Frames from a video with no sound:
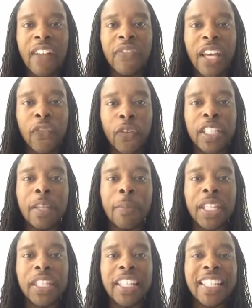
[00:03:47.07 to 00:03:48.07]
that
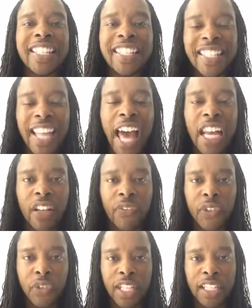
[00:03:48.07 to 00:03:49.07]
fundamentally does not
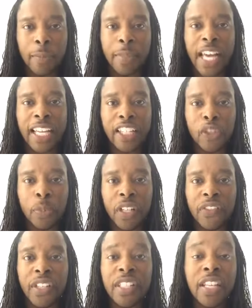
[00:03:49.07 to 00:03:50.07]
understand the black
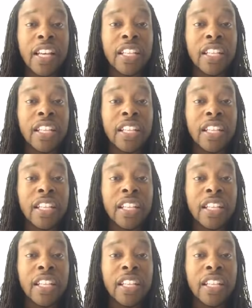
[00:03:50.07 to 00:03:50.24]
experience